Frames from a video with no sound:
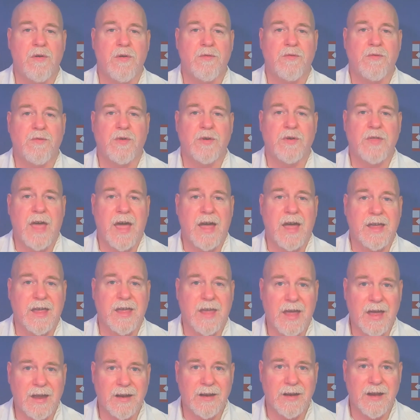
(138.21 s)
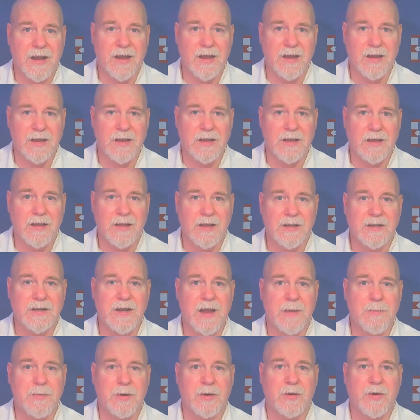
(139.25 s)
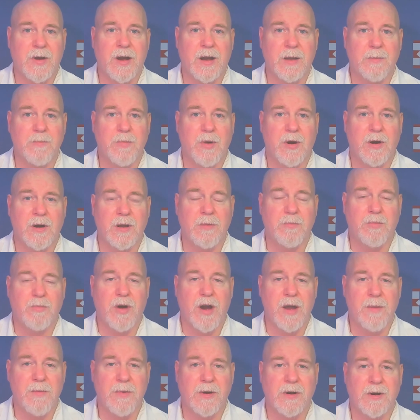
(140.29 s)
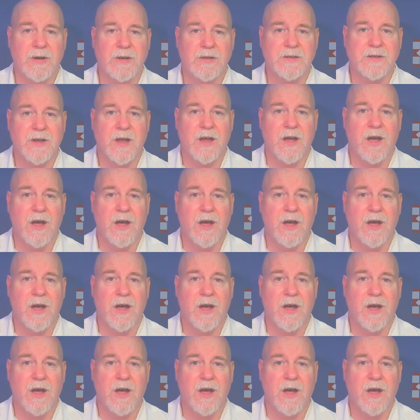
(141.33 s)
for that candidate in the Democratic Party primaries.